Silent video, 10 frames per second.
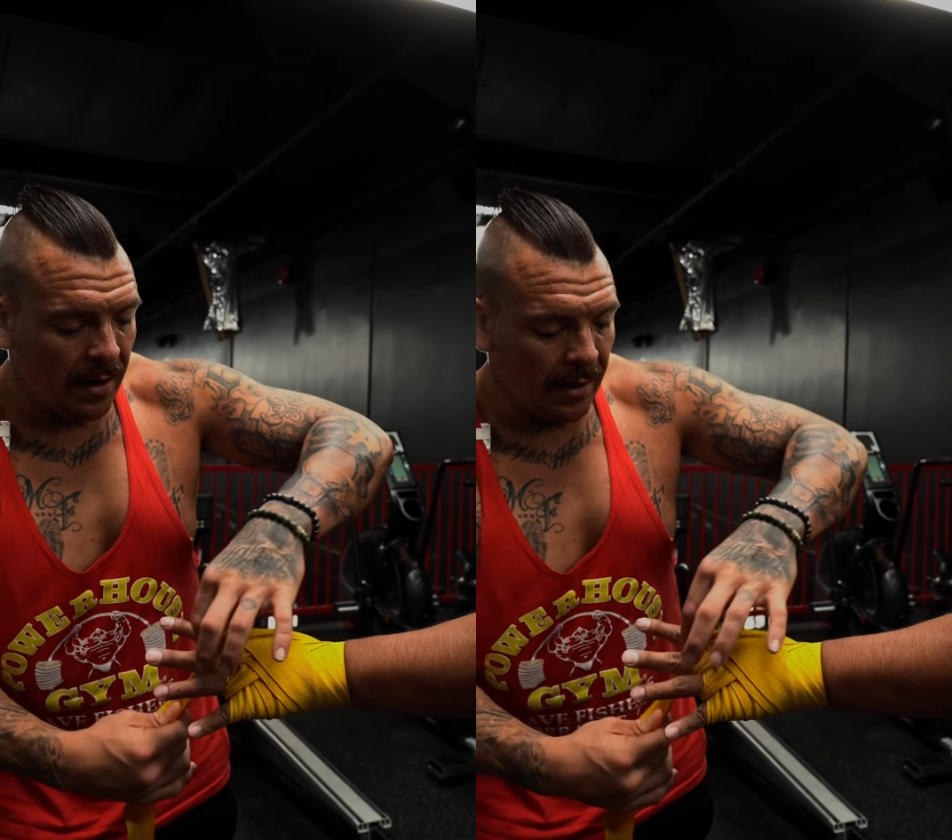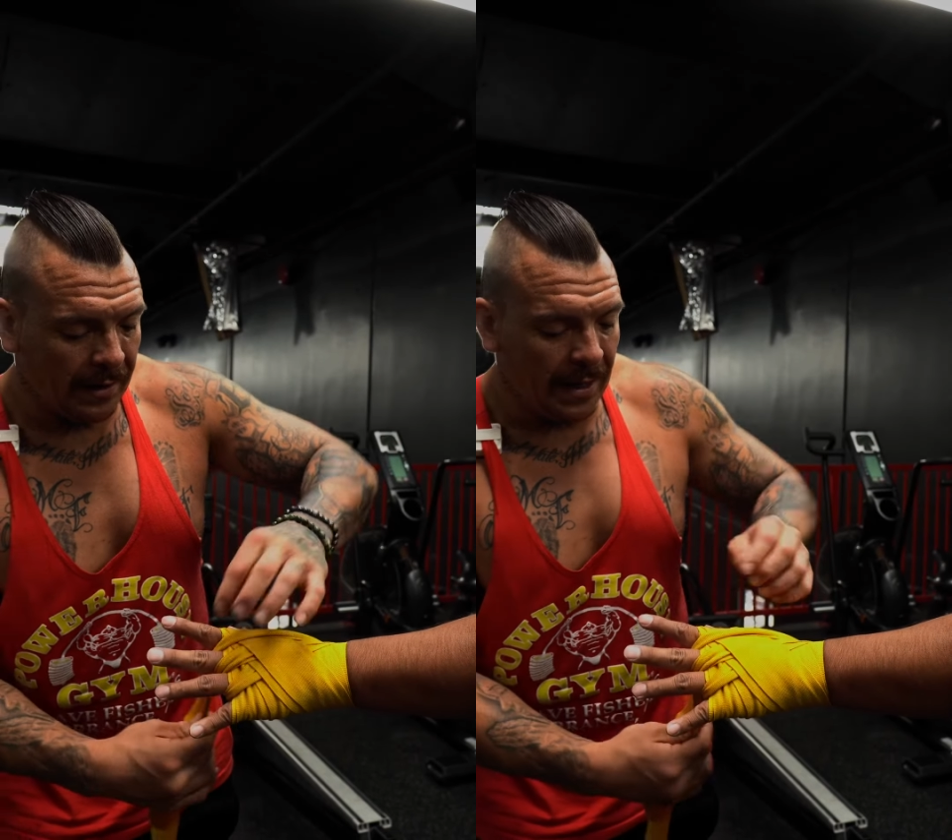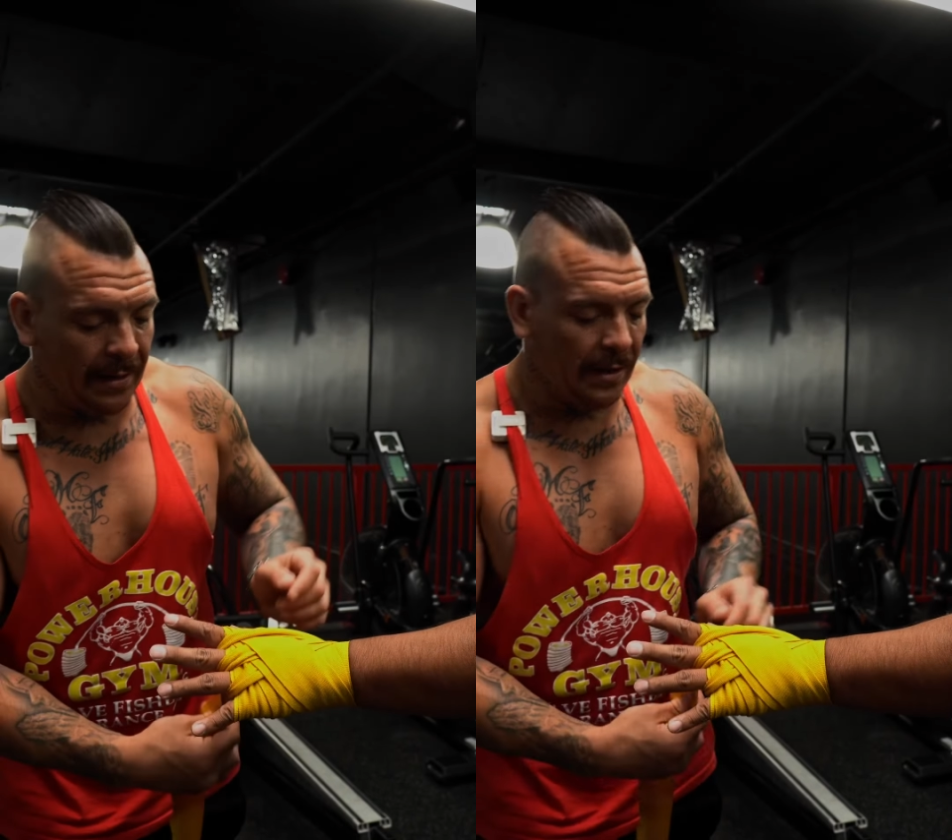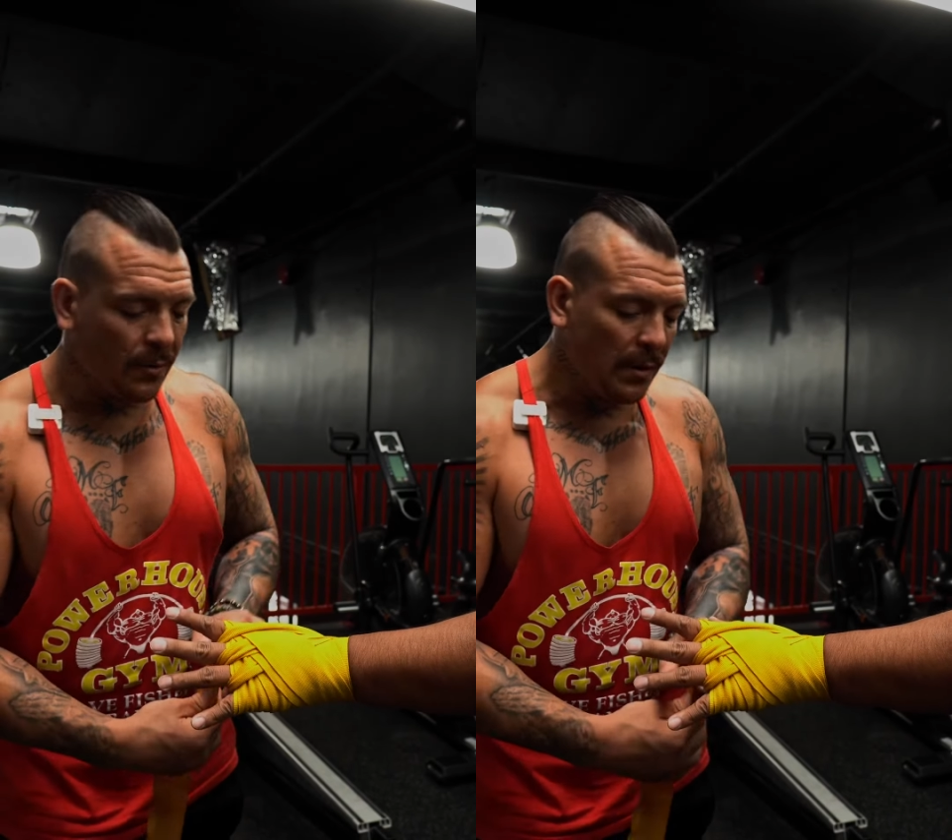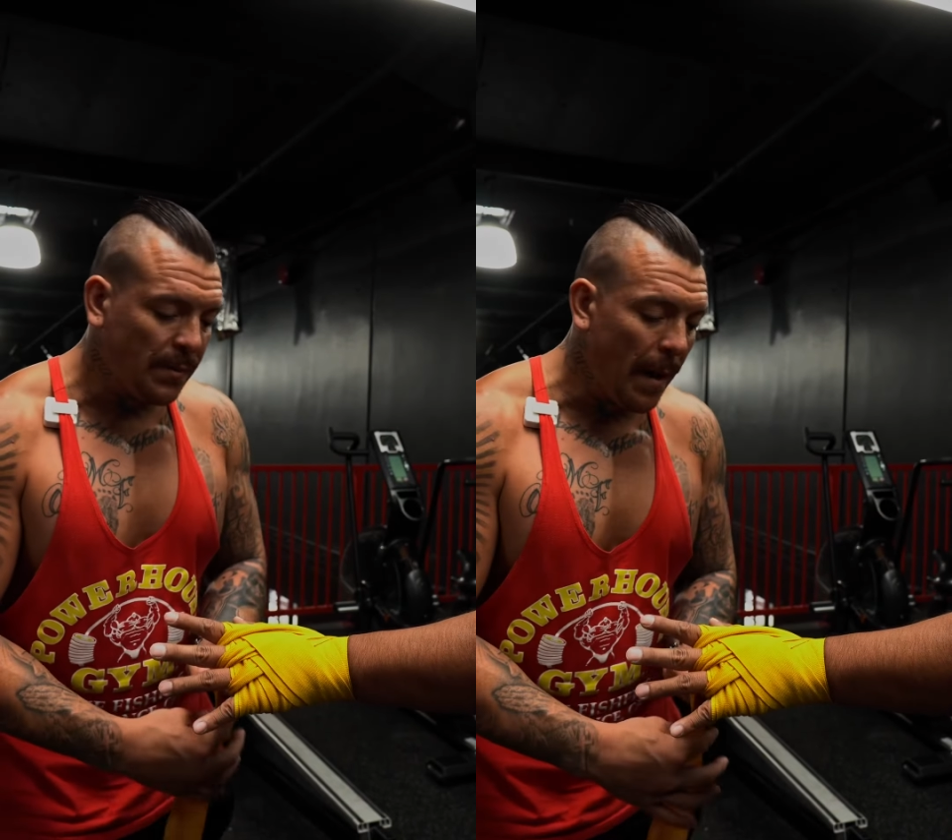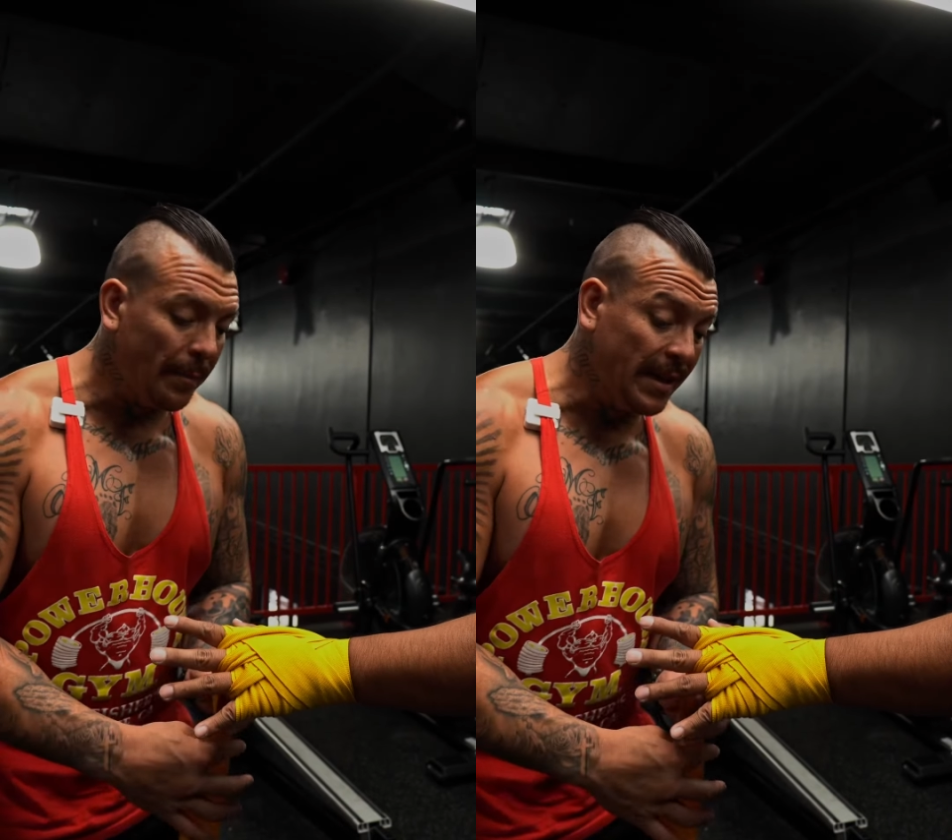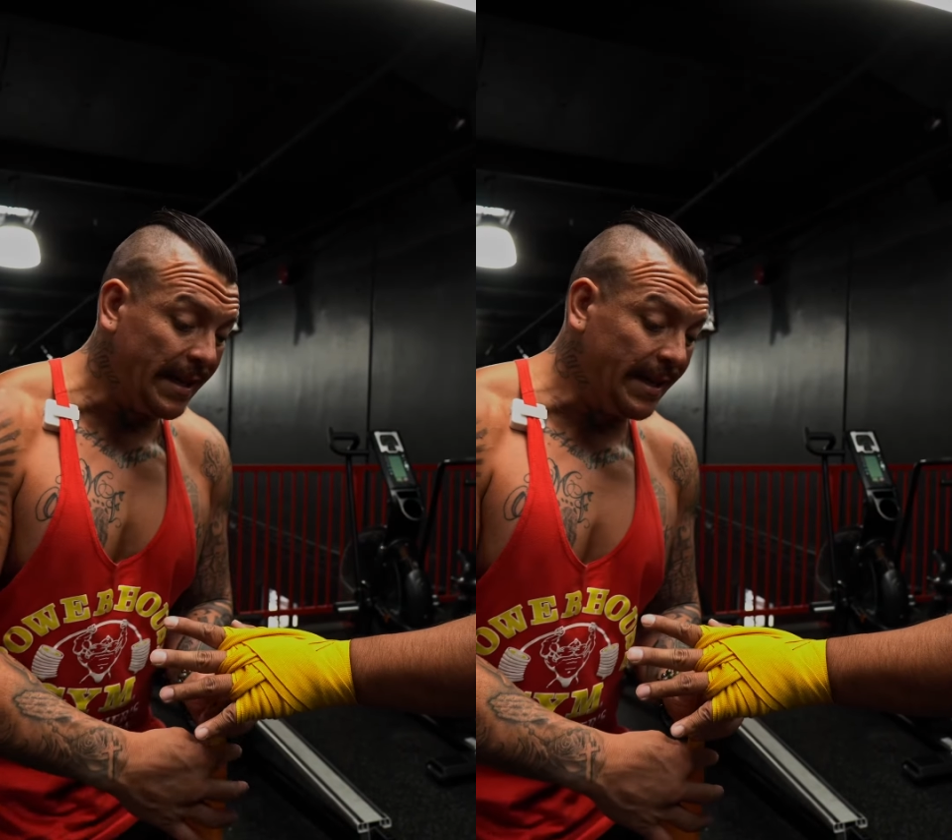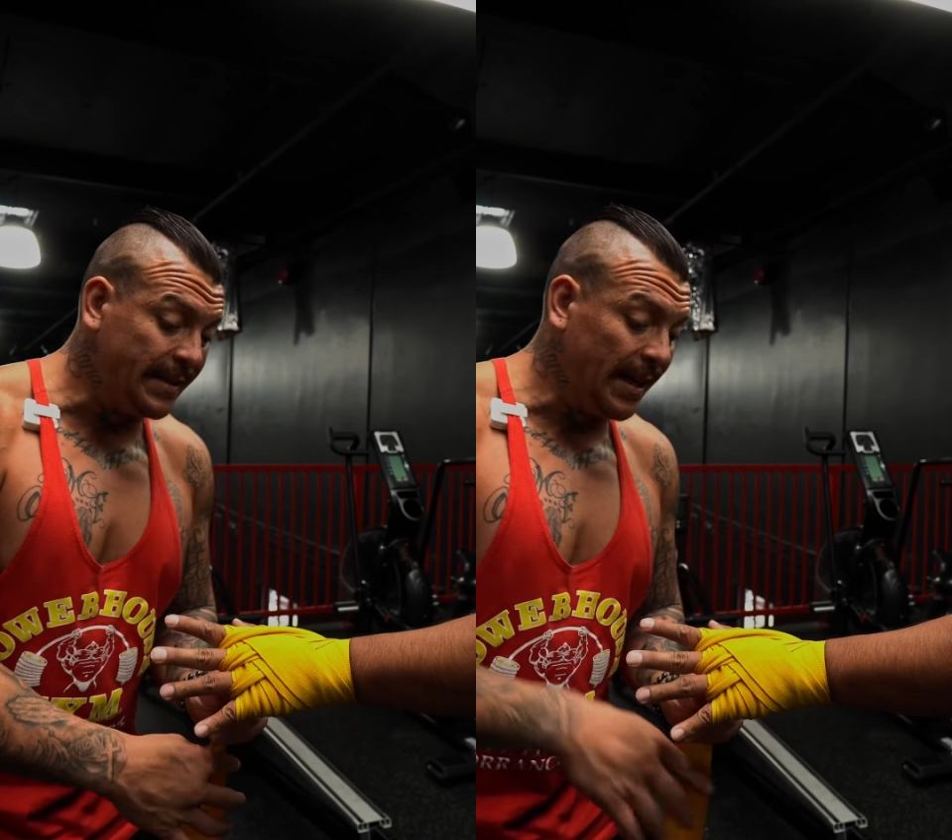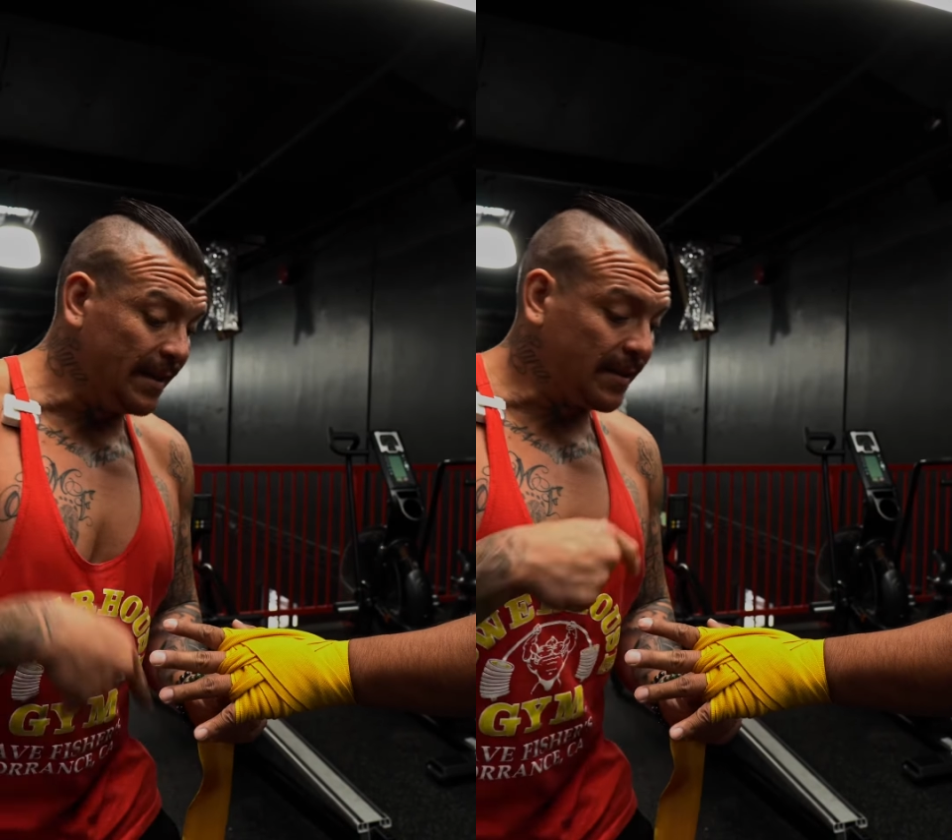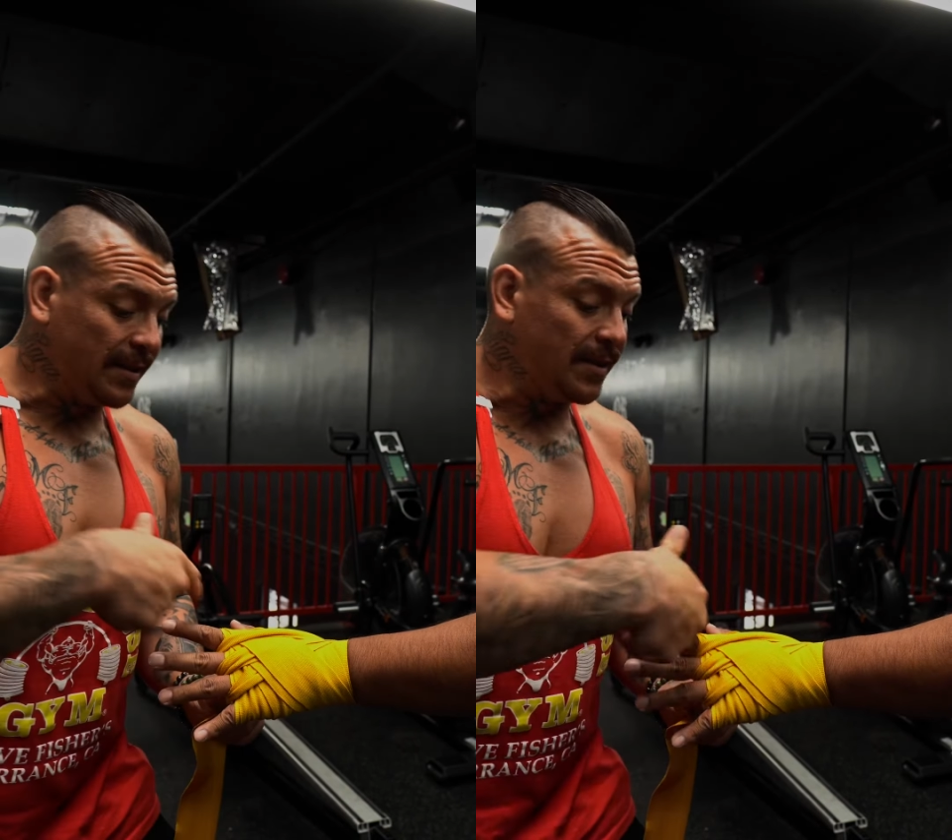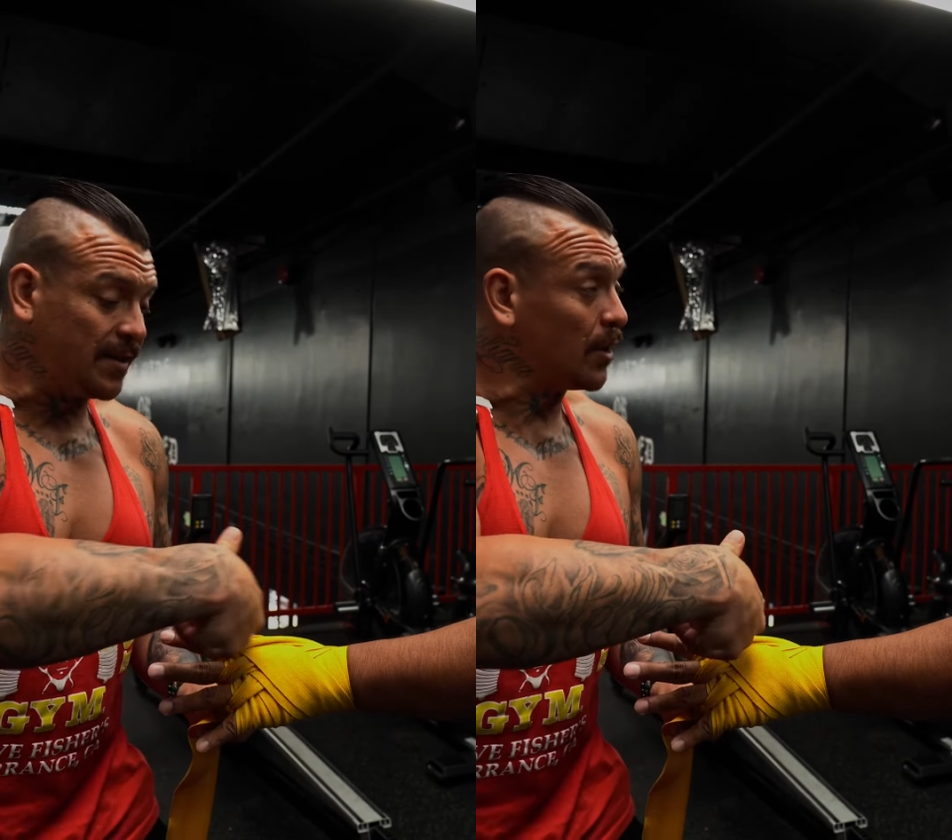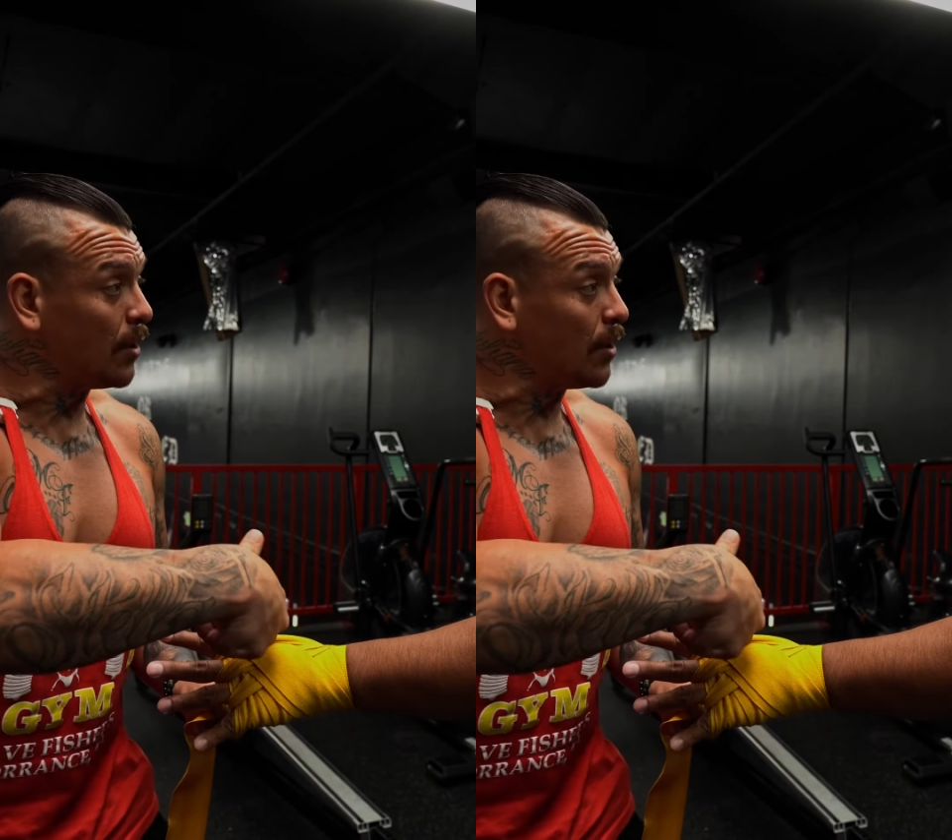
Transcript: Again, this one's probably the easiest because it's the